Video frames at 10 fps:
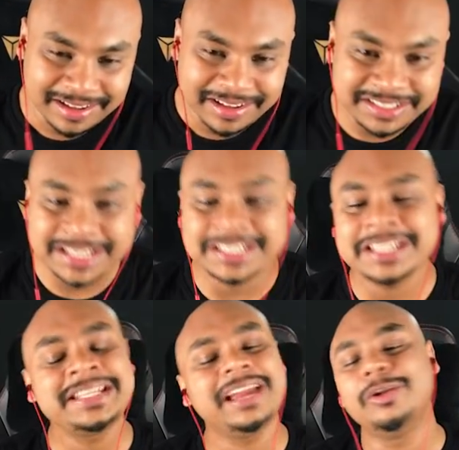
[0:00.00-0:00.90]
just
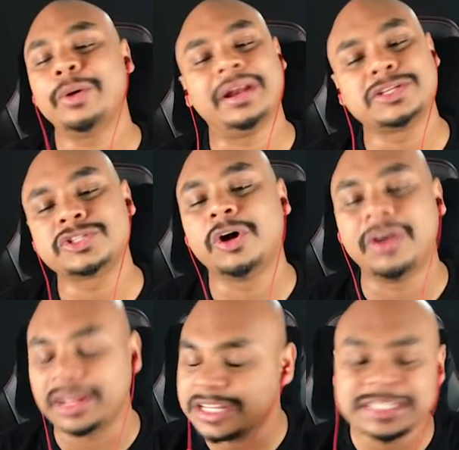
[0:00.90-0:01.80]
take a look at the store, lah.
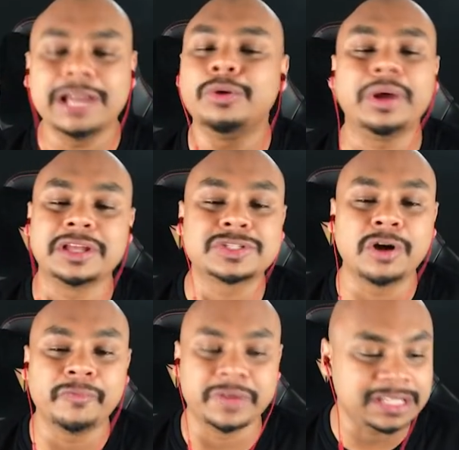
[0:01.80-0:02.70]
Just take a look at the store
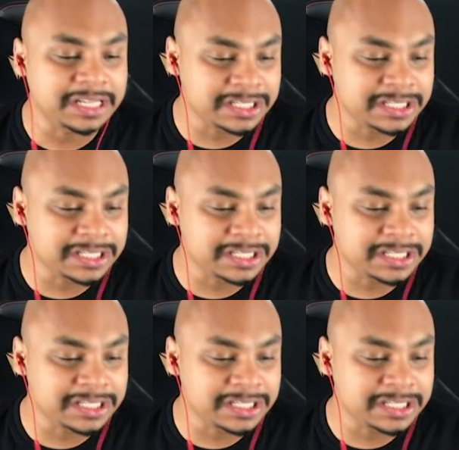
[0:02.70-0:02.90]
first. It's